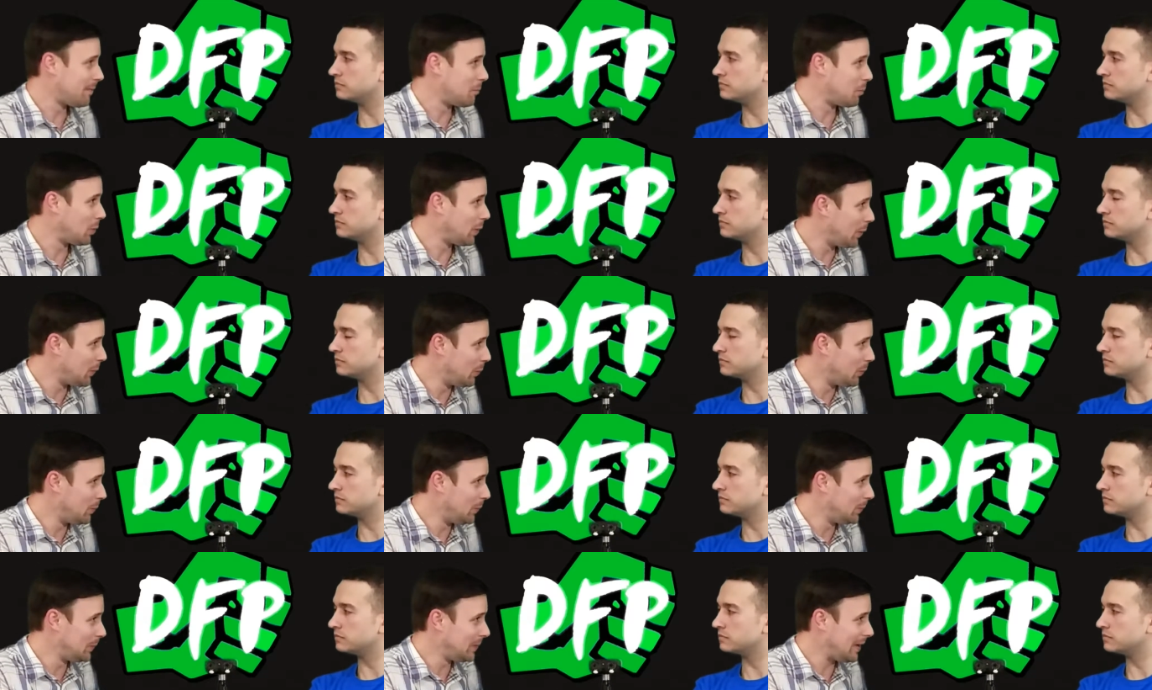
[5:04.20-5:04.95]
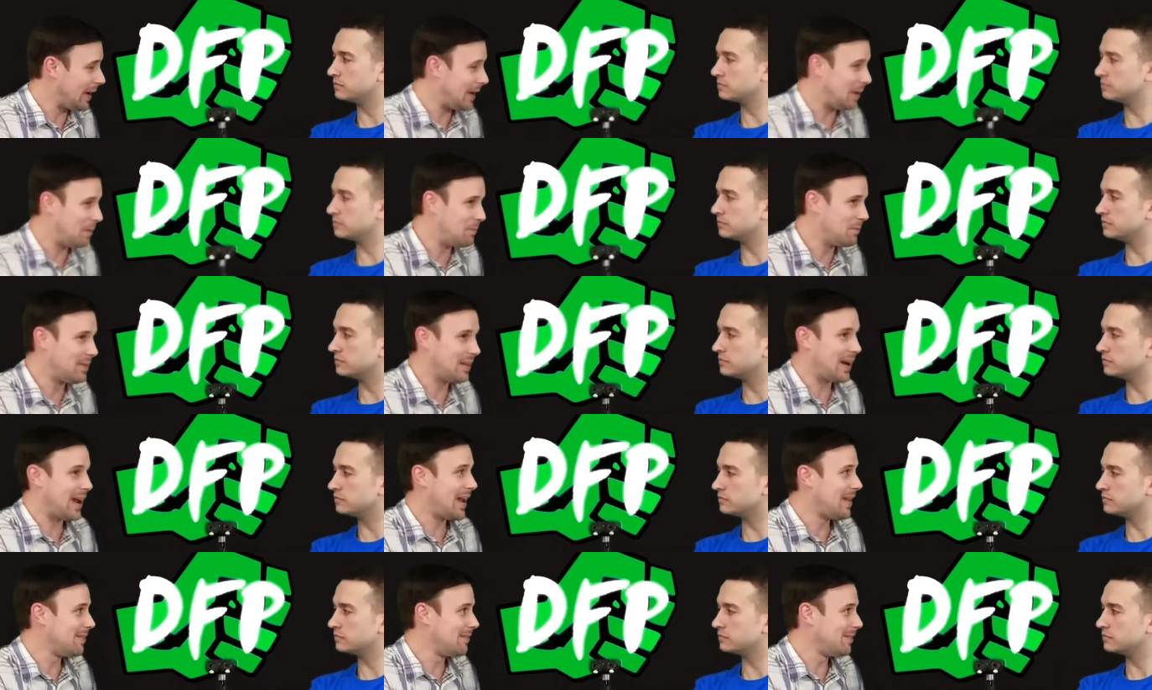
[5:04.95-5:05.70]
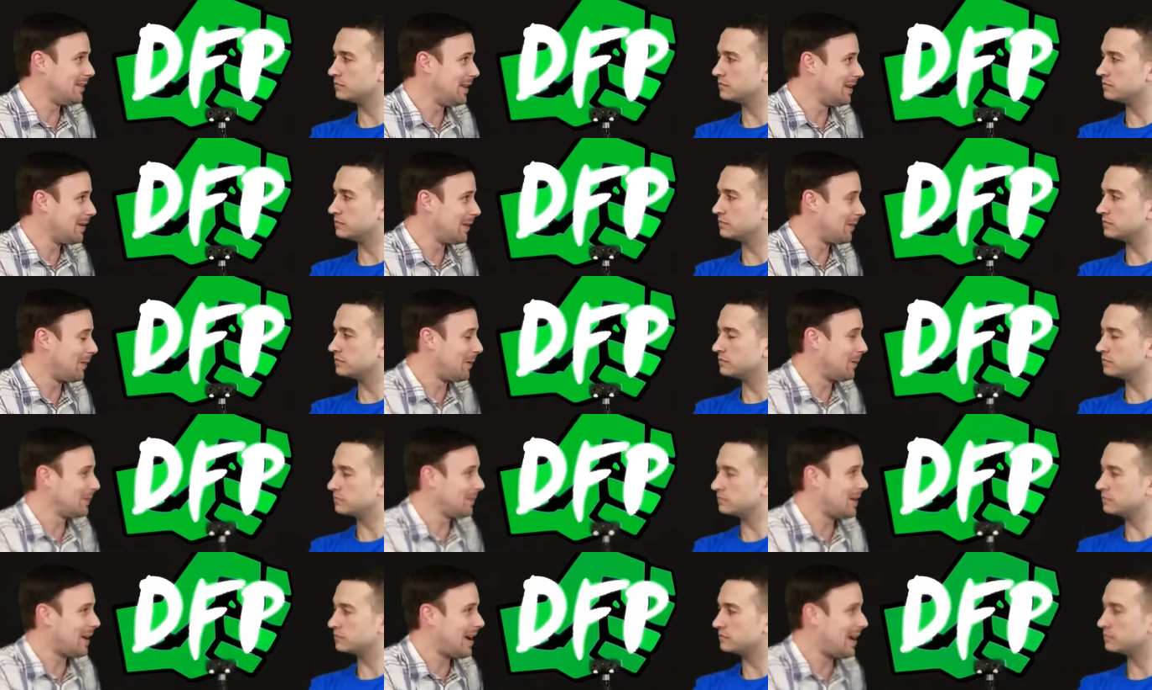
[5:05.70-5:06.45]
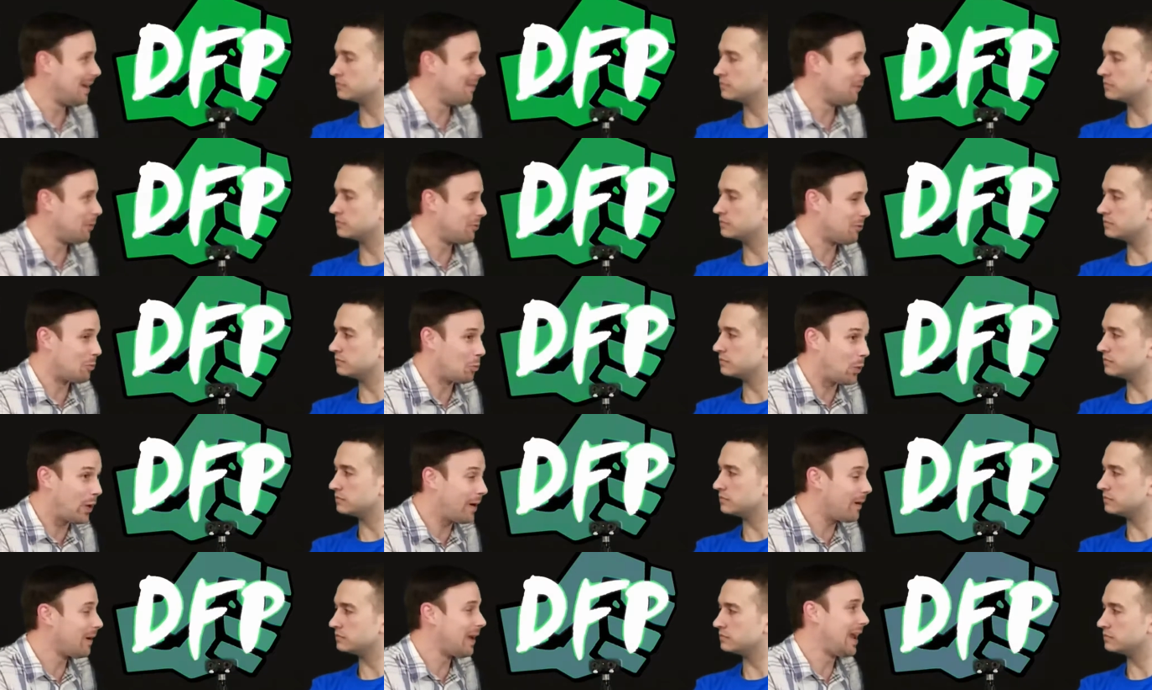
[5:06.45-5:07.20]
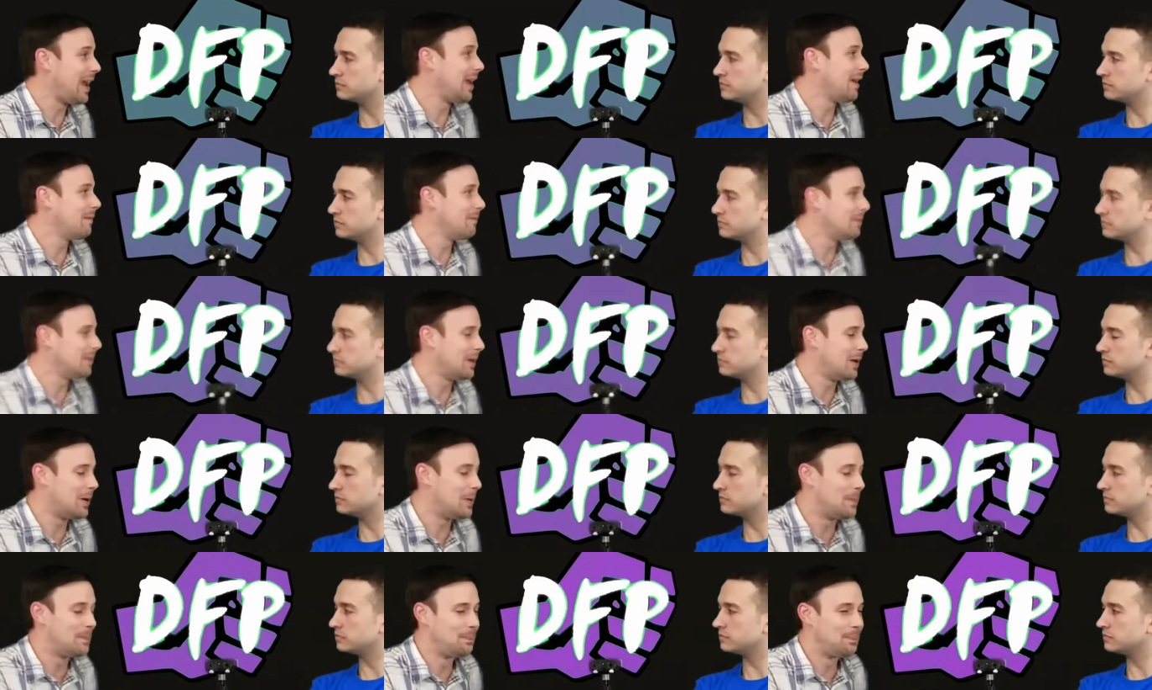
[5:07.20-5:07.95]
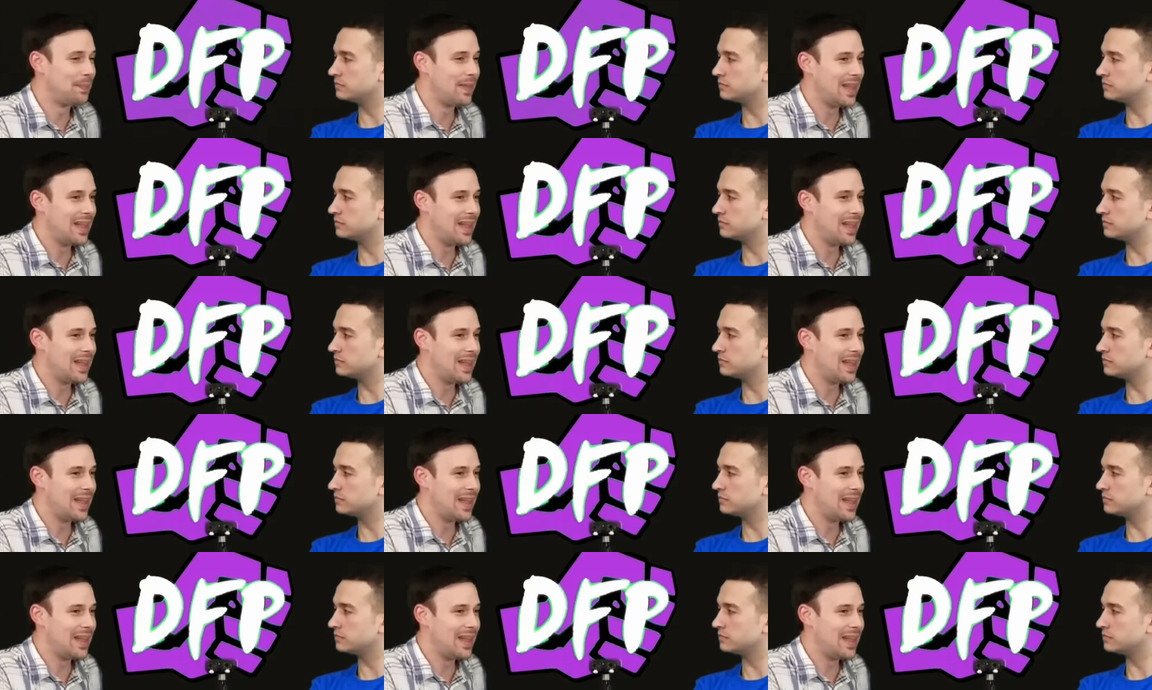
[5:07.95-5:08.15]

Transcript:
Speaker 1: some pretty cool items that I hadn't seen in a long time, or some rare games, you know.